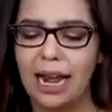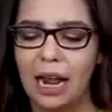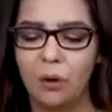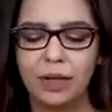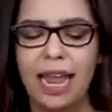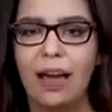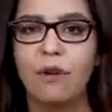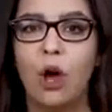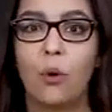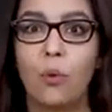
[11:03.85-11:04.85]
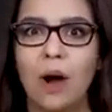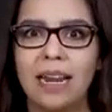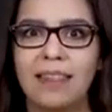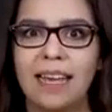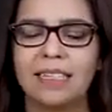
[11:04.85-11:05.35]
and I only have one
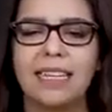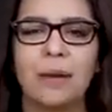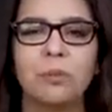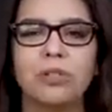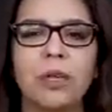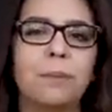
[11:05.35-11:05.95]
of the examples,